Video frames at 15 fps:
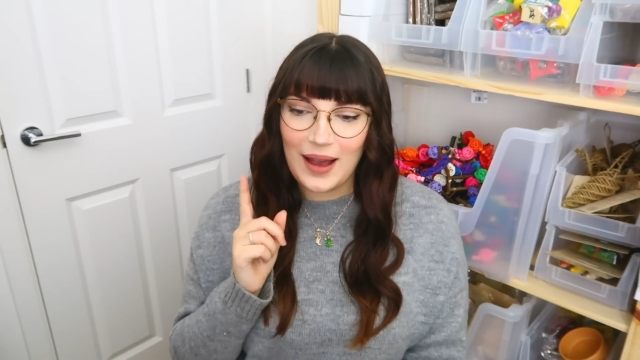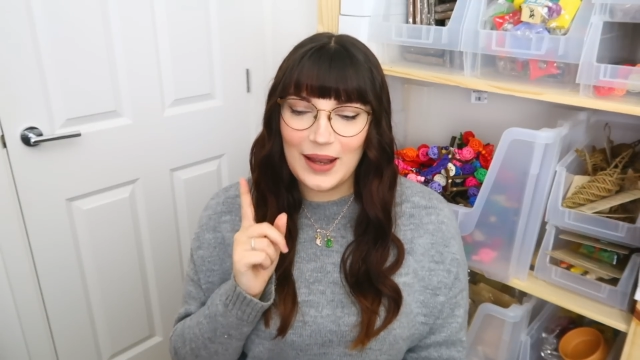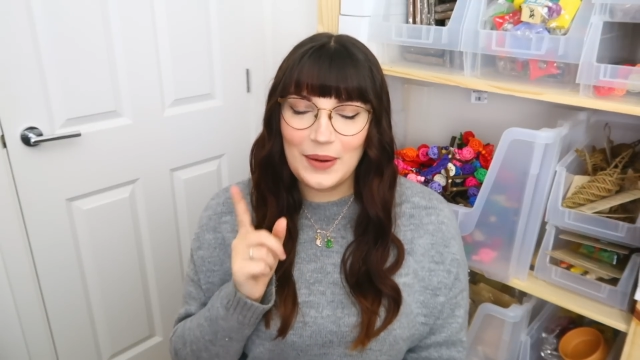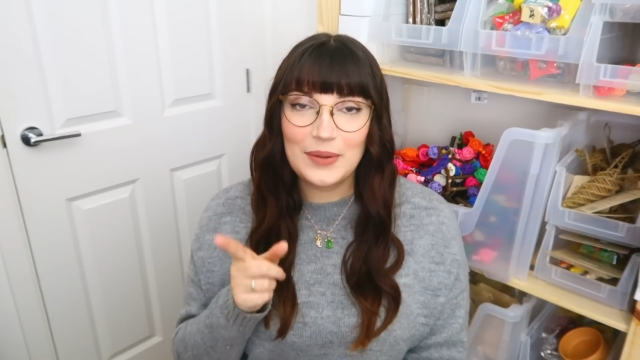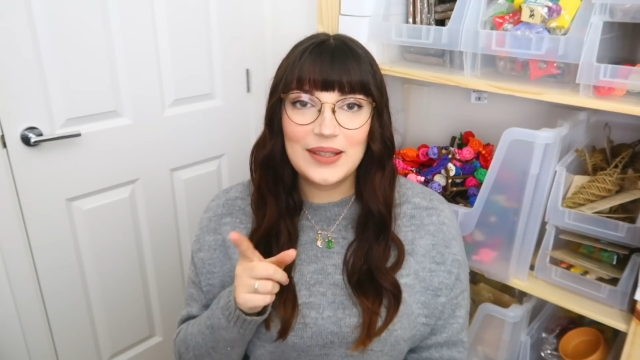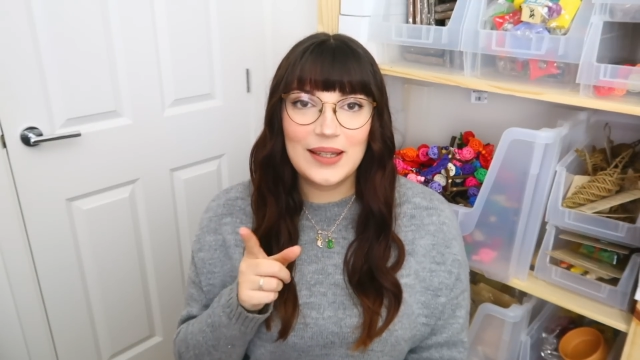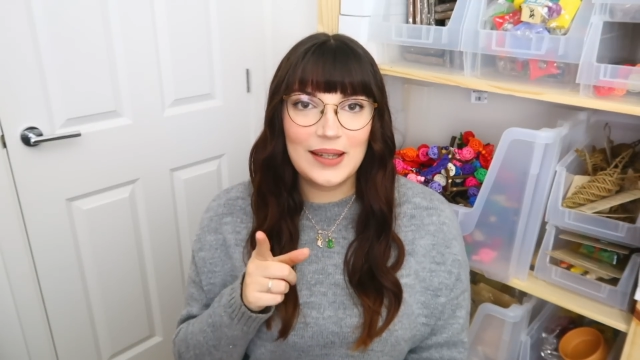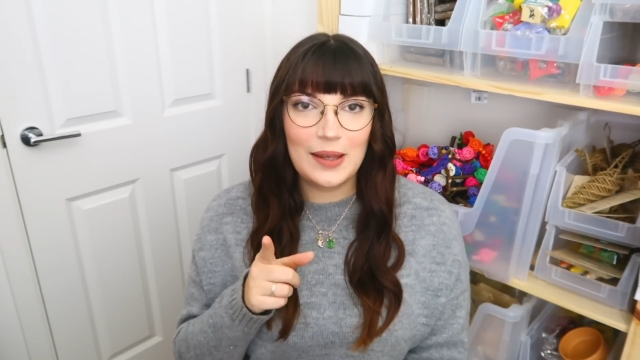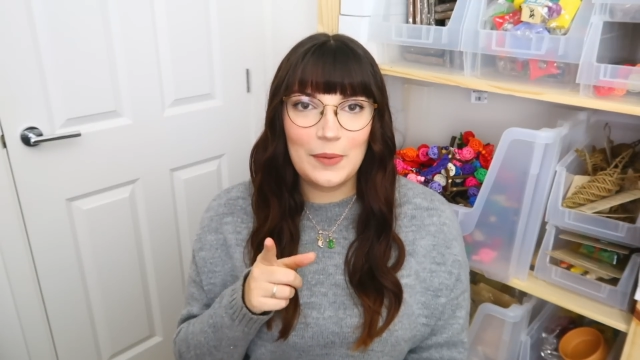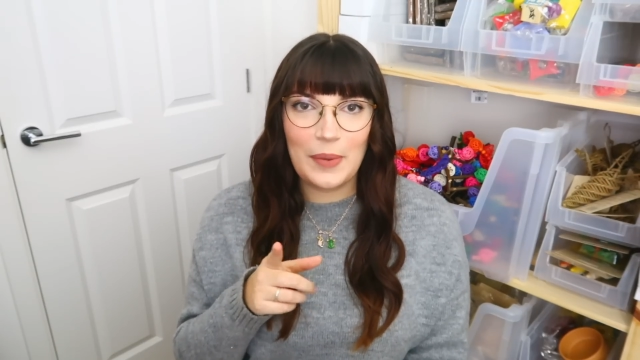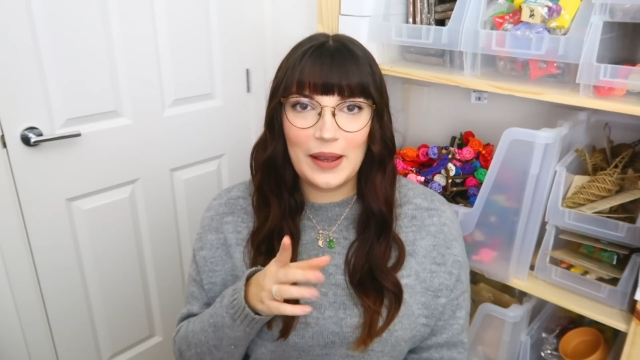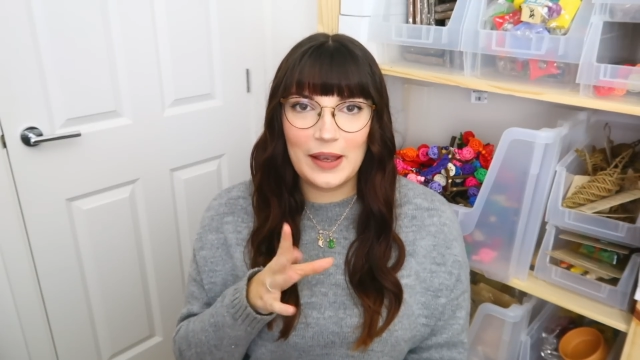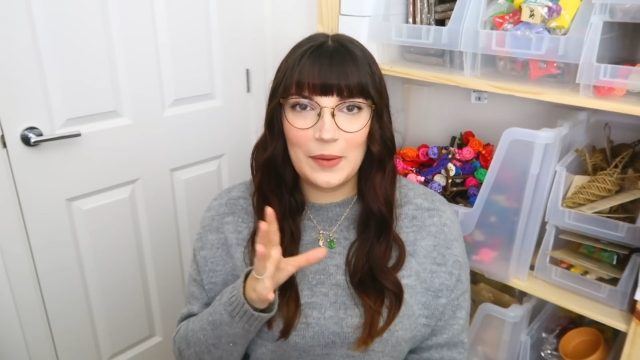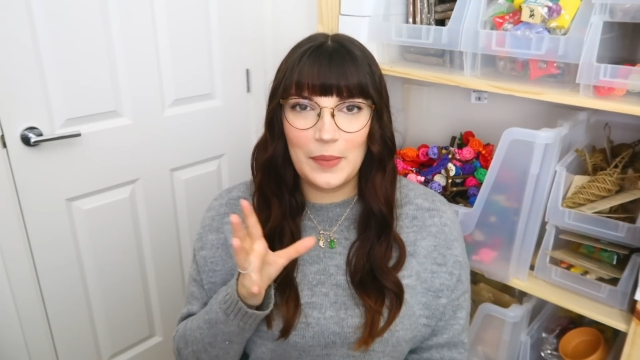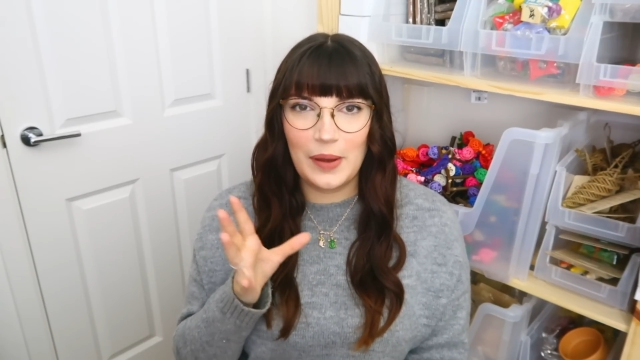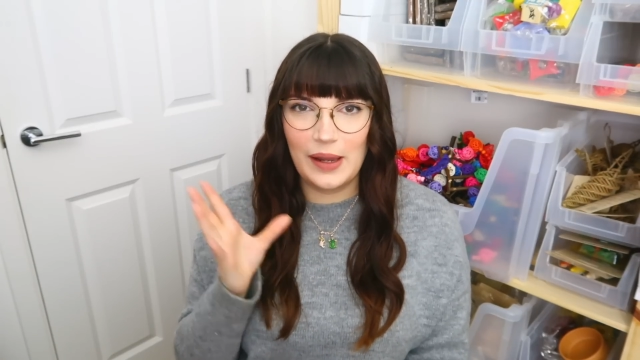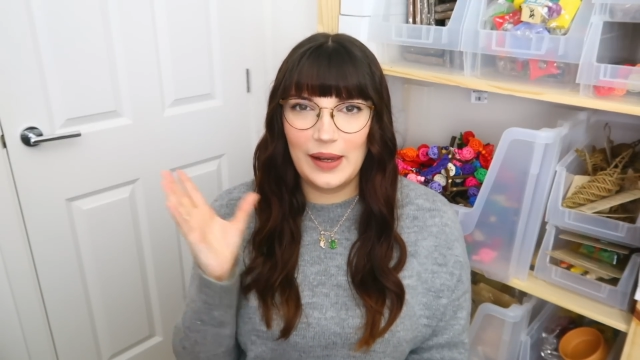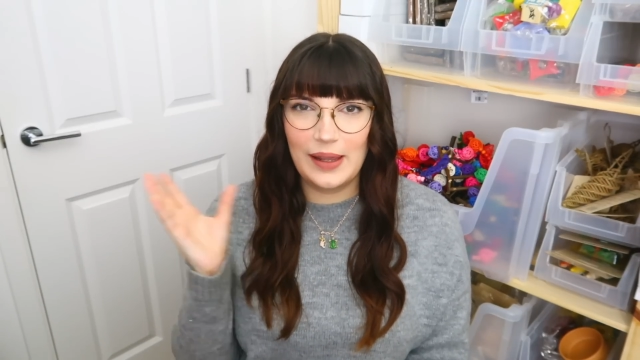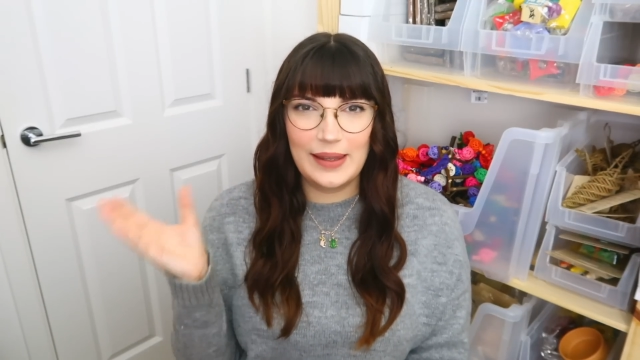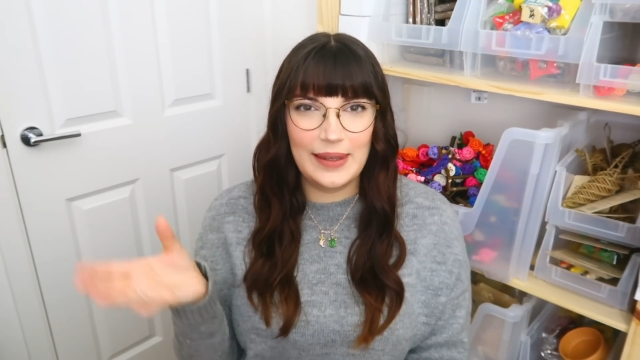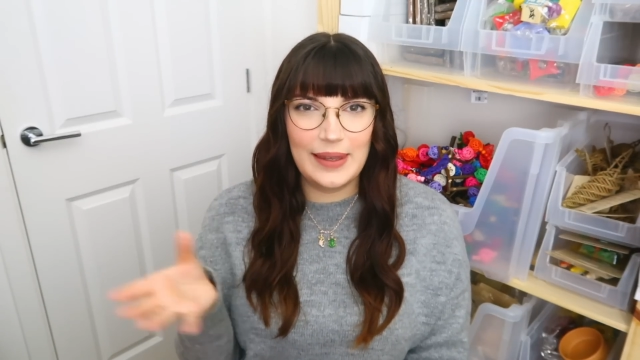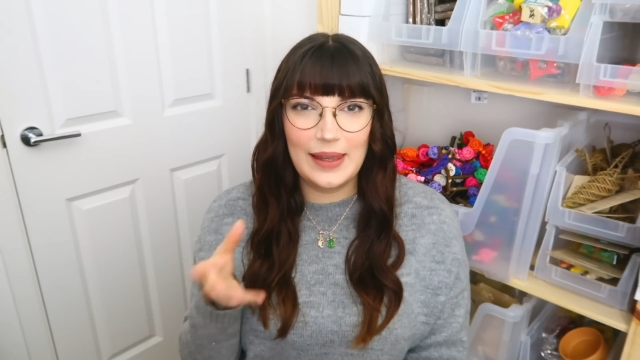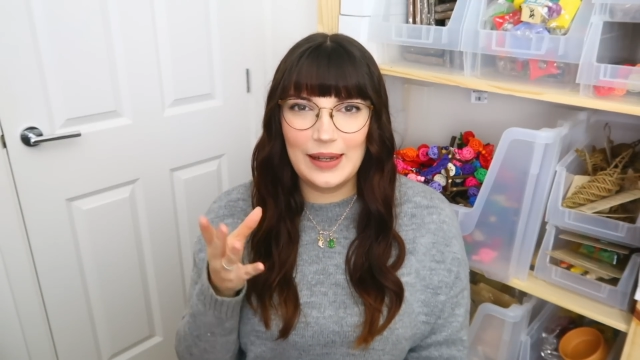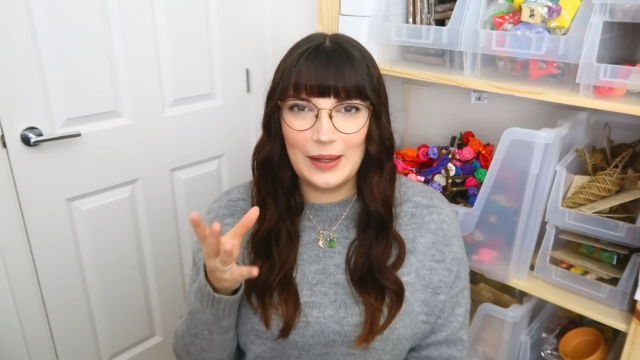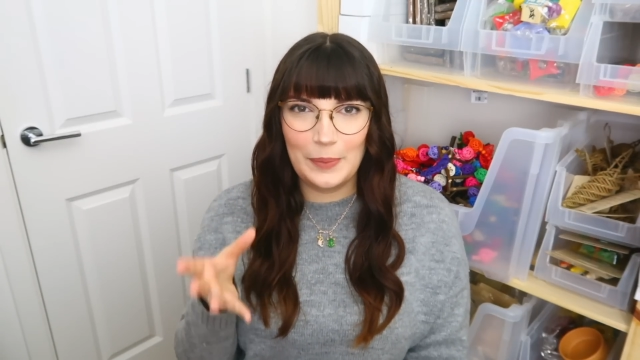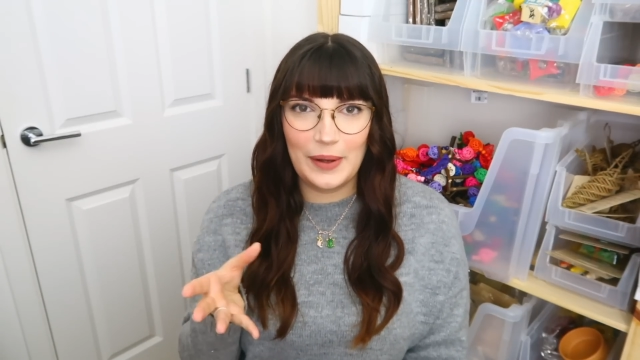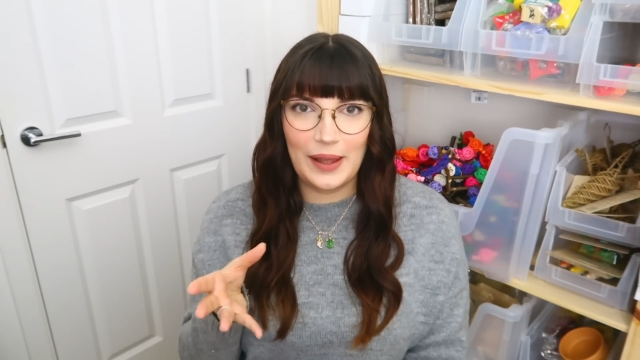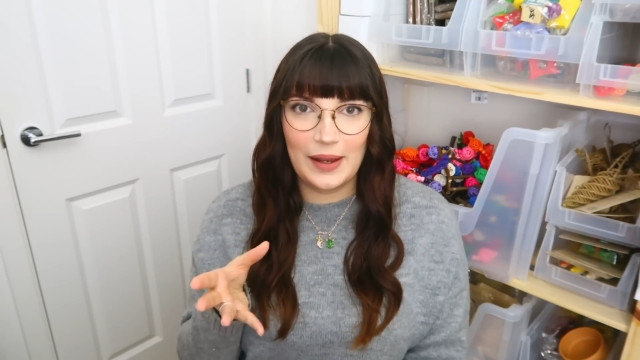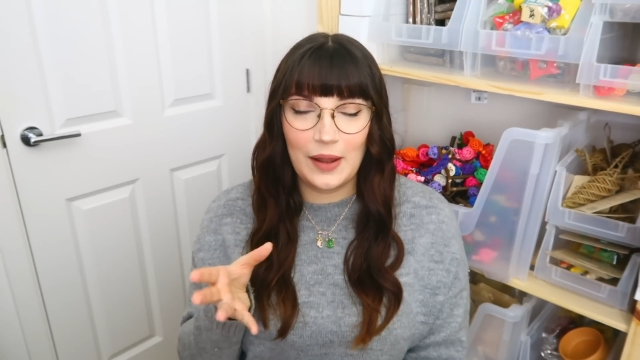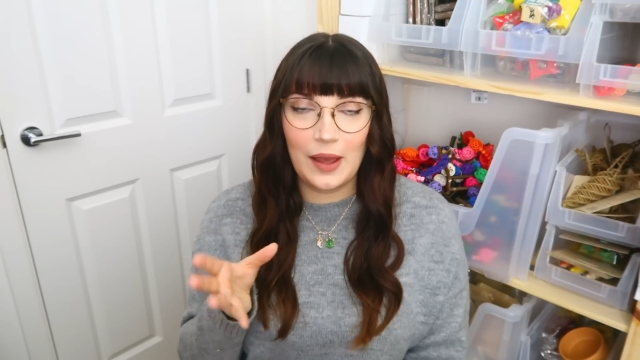I was looking back at my like yearly
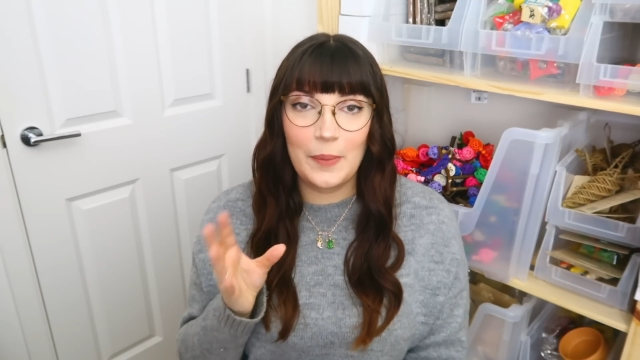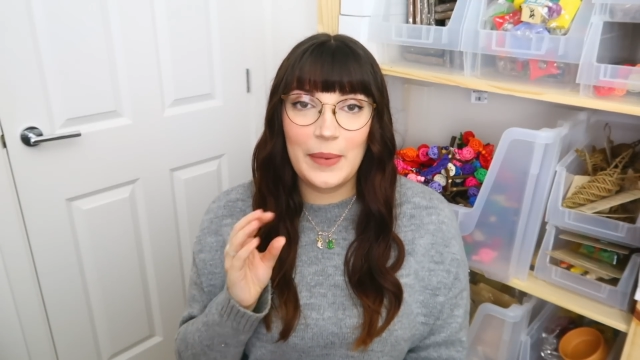planner.